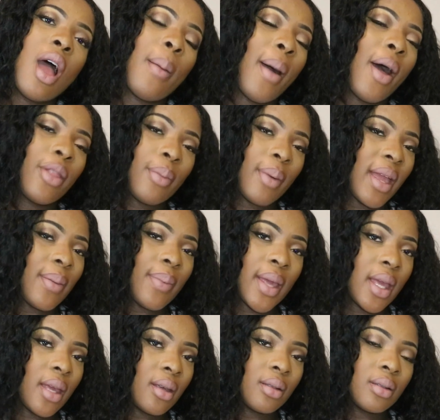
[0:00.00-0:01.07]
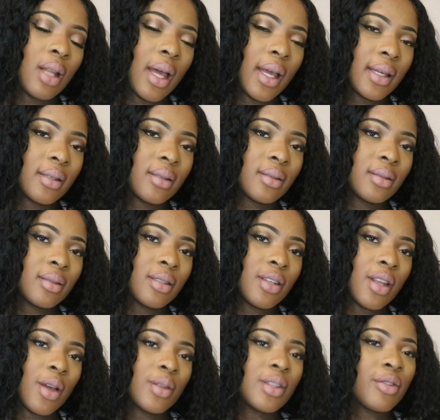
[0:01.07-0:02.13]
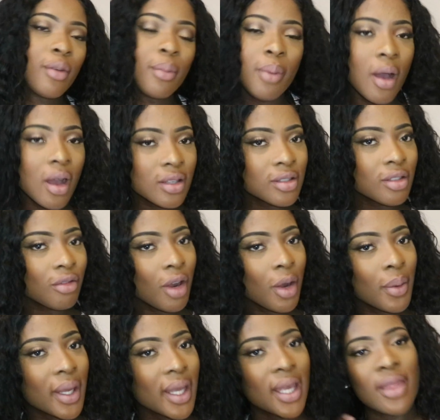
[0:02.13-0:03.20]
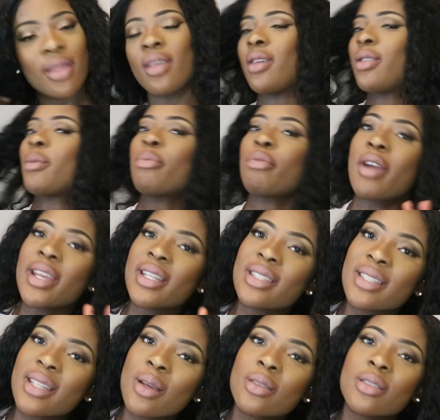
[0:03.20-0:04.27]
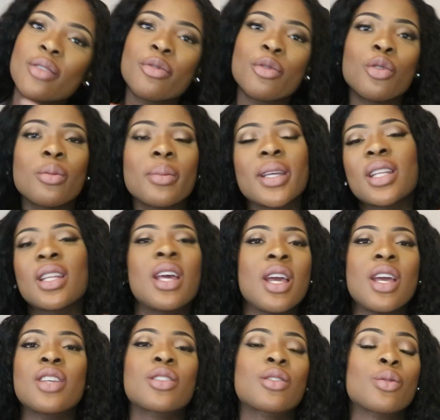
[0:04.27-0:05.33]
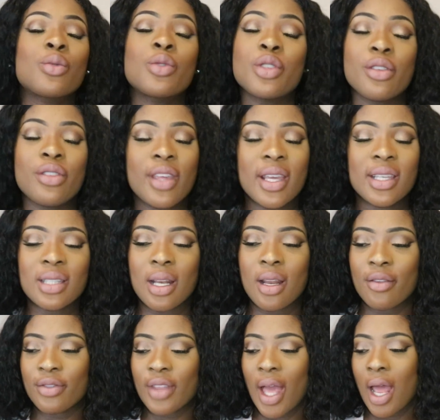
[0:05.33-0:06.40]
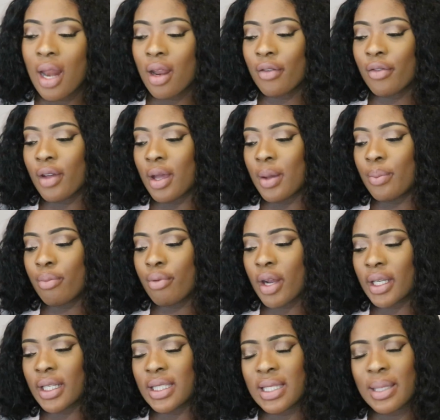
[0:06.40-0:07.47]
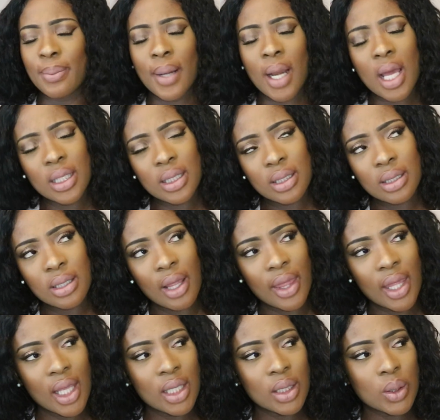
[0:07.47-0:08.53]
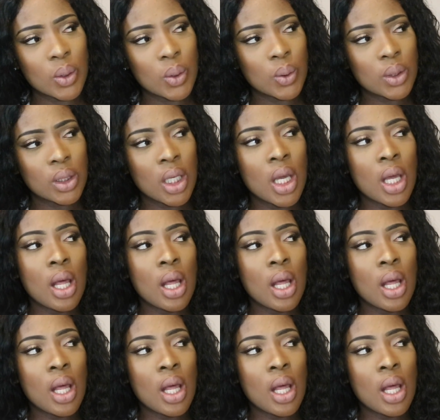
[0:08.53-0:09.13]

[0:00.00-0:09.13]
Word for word: about the baby. Like, you know, different parts are growing, brain cells are forming, it's all new things. I love that. I love Pregnancy Plus, I think it's called.